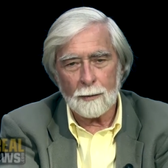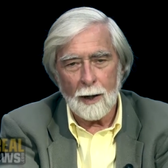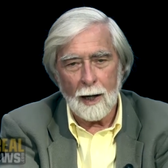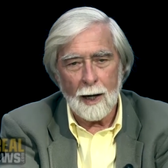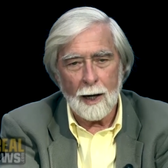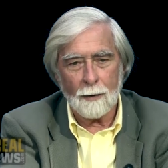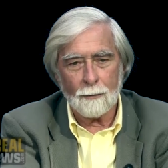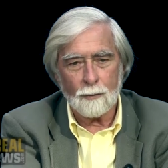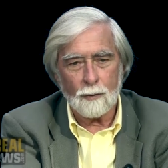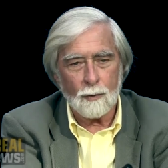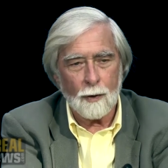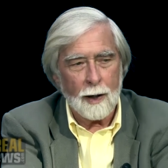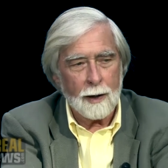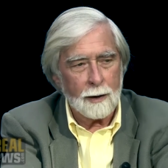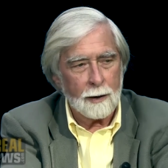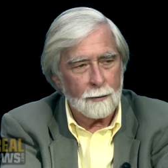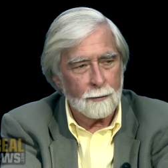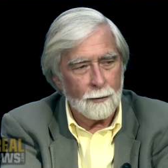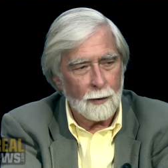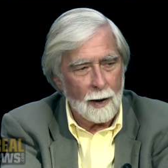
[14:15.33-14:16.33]
They have great
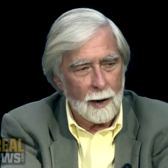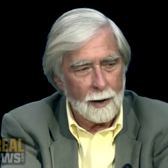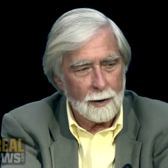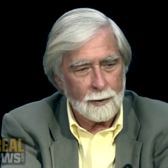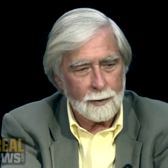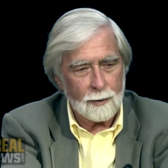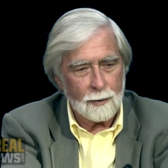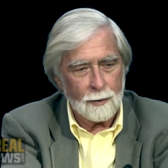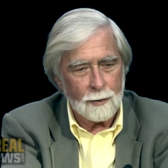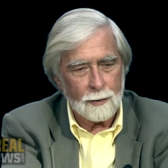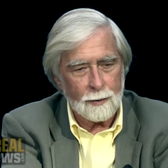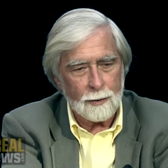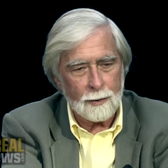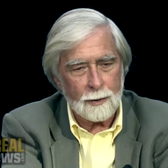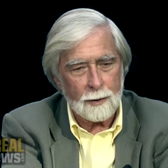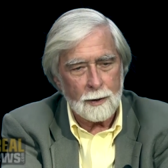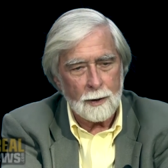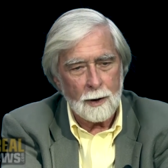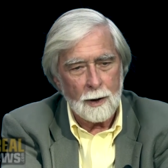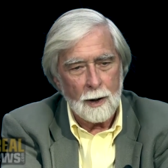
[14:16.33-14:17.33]

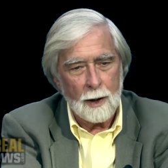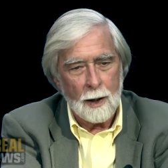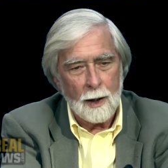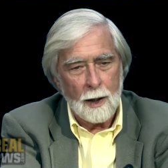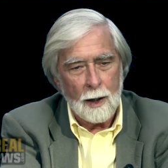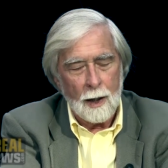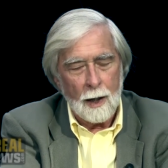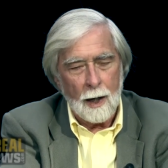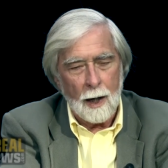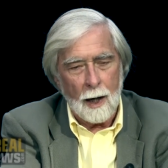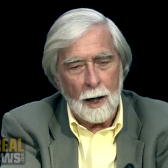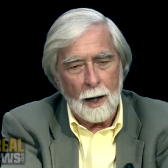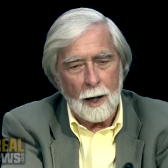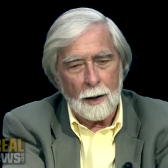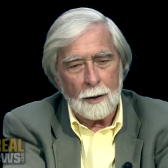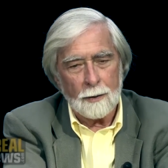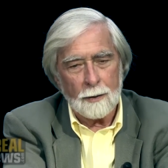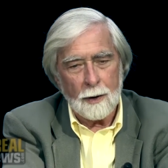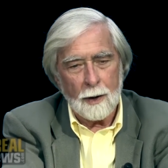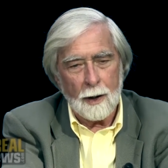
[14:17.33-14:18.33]
advisors.
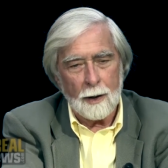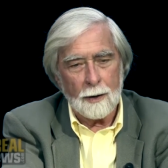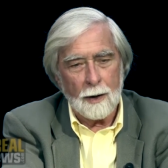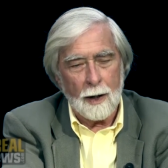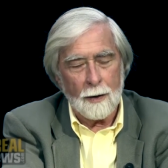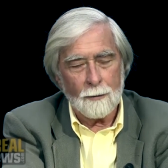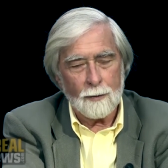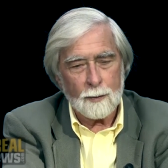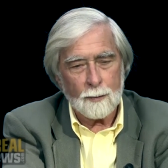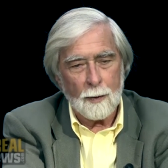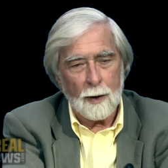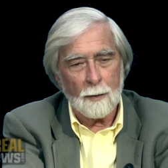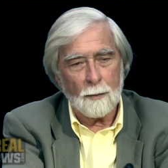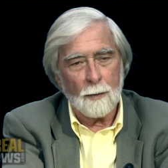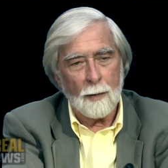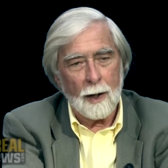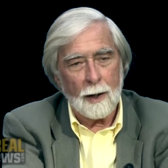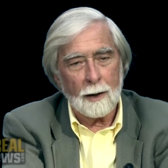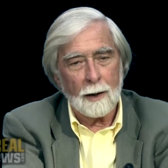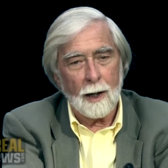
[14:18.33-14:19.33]
And, and I've spent
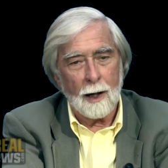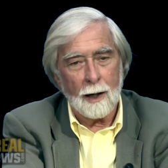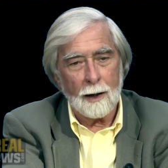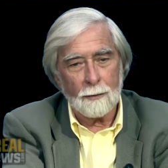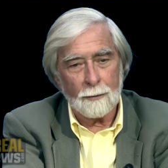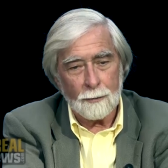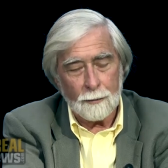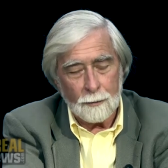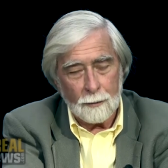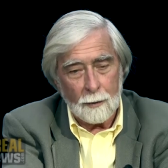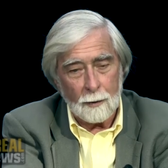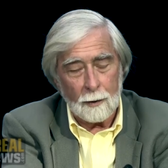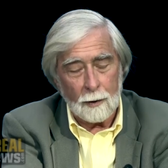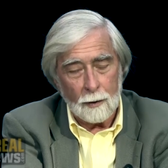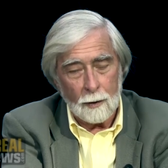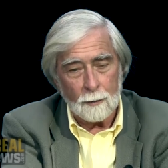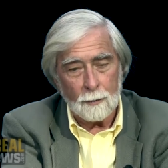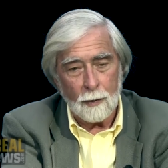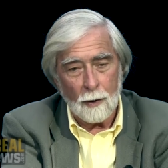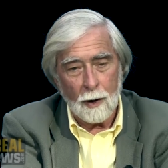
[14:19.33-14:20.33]
my life, a
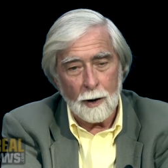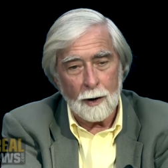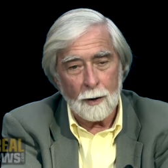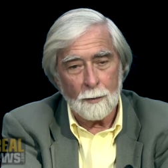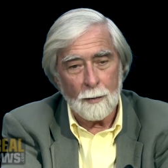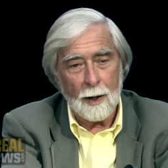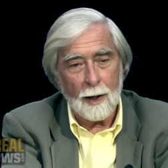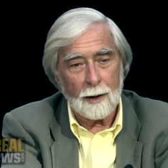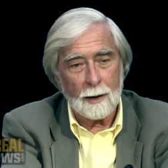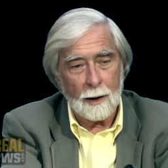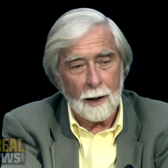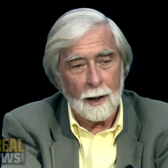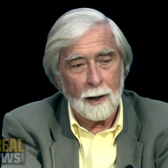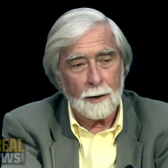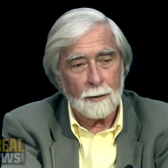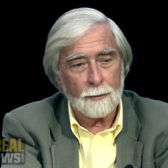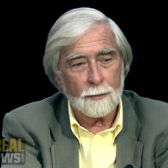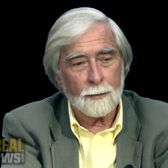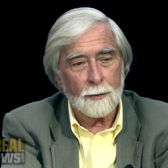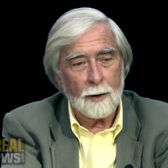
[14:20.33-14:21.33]
good part of my
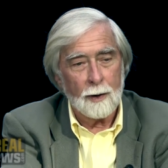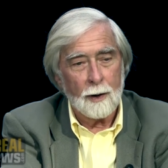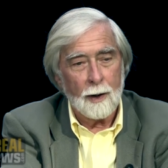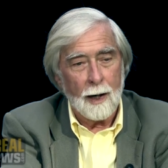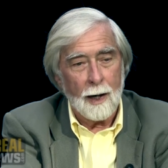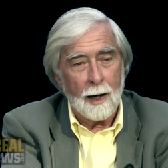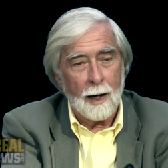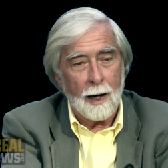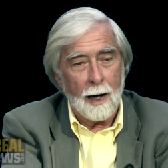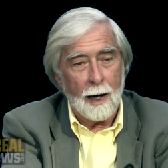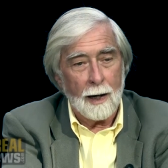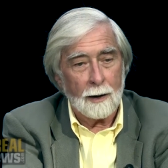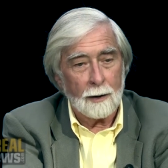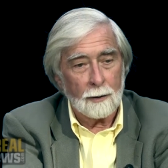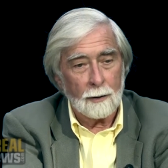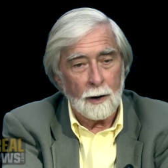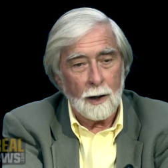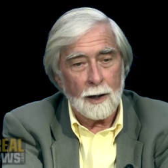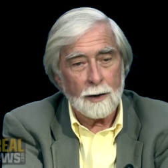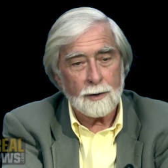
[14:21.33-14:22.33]
life,
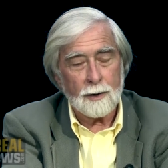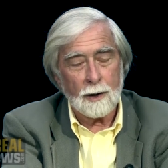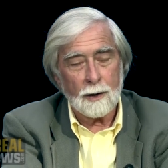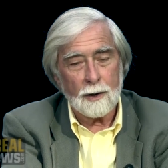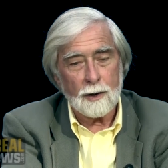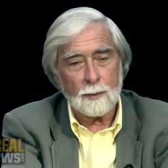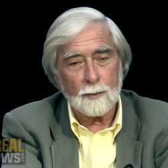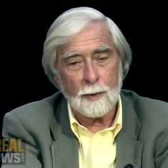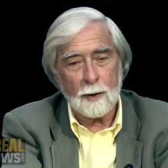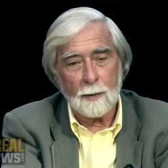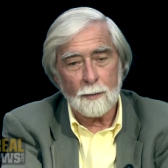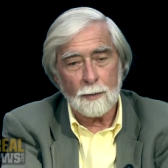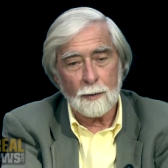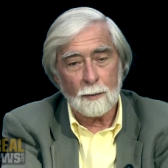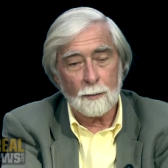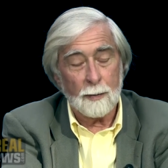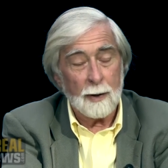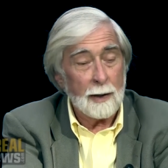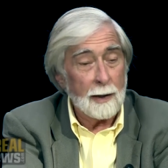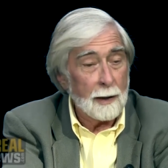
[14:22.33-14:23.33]
analyzing these
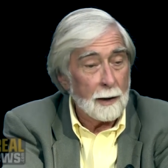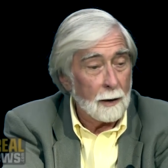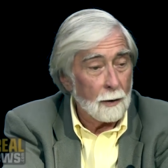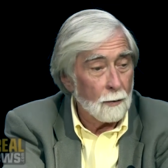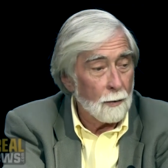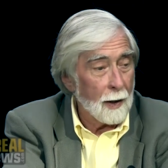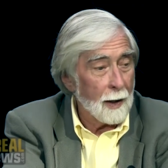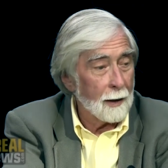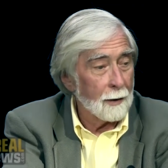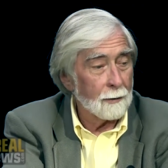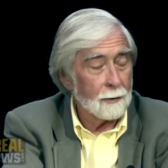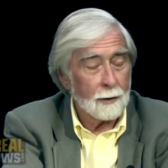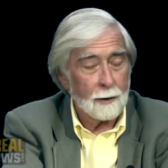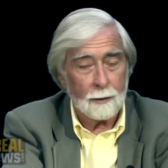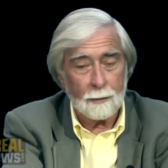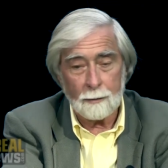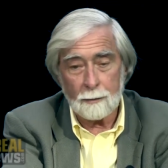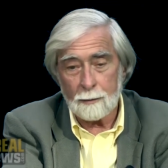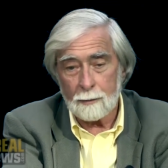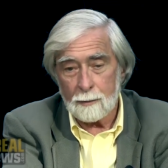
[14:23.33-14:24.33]
people, being around
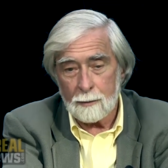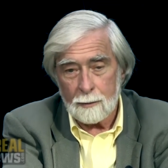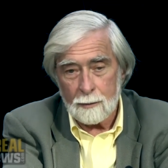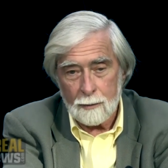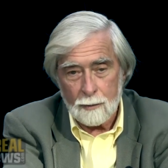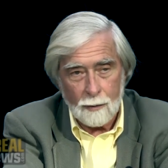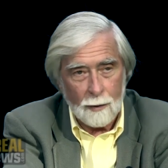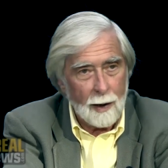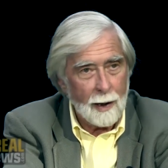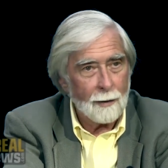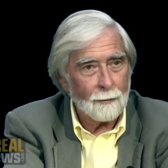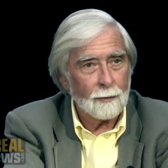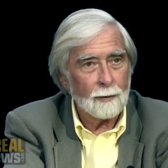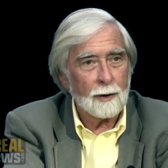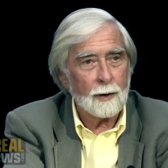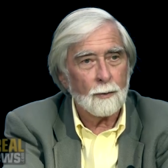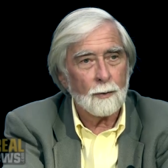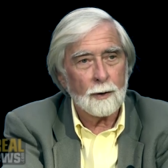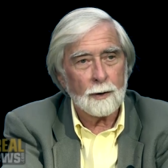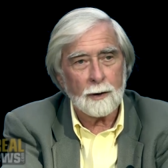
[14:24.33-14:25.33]
them,
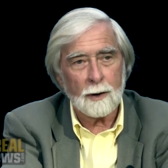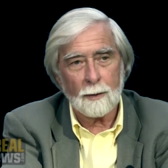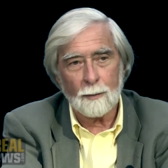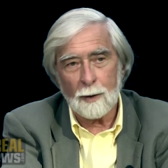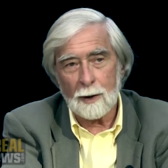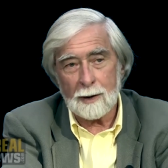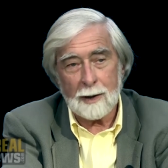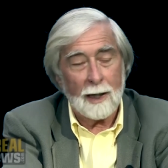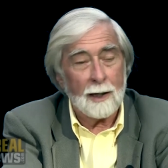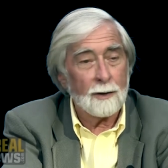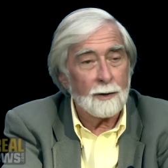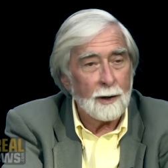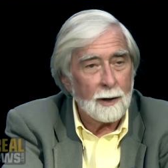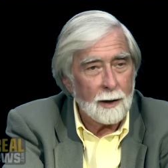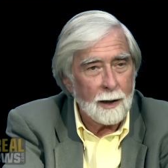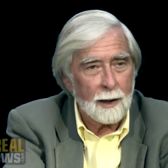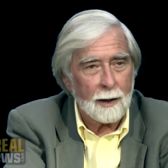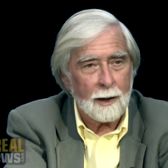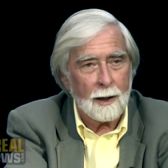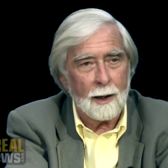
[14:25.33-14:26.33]
traveling with them, attending
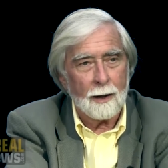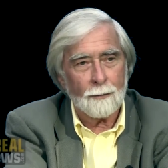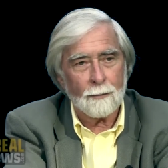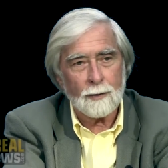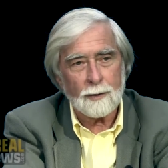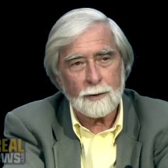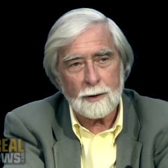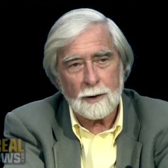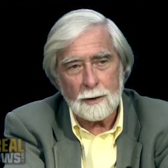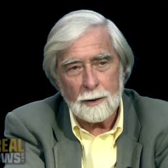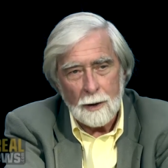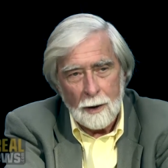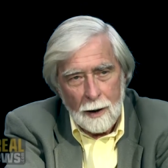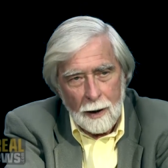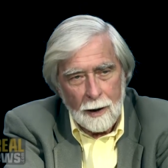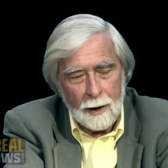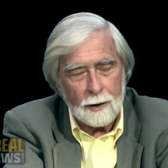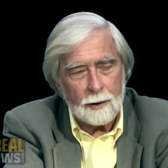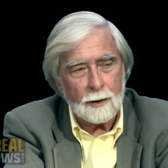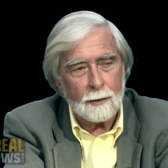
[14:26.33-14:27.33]
their conferences,
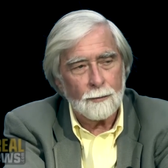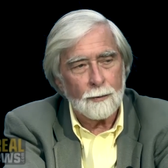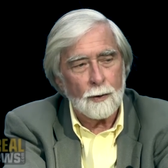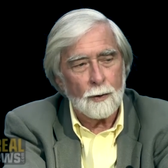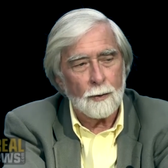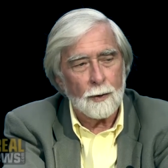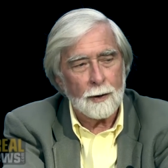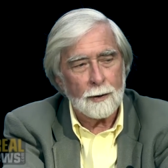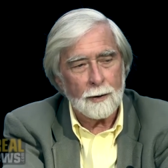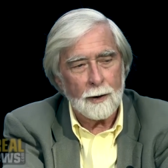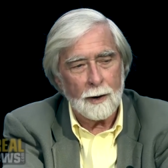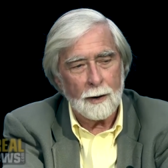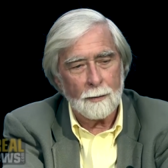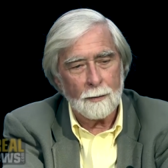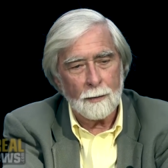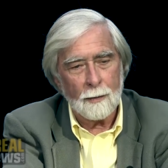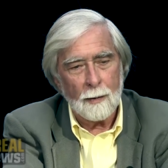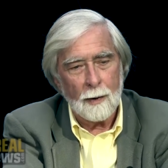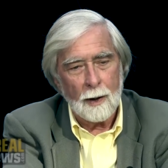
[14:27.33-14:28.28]
interviewing them.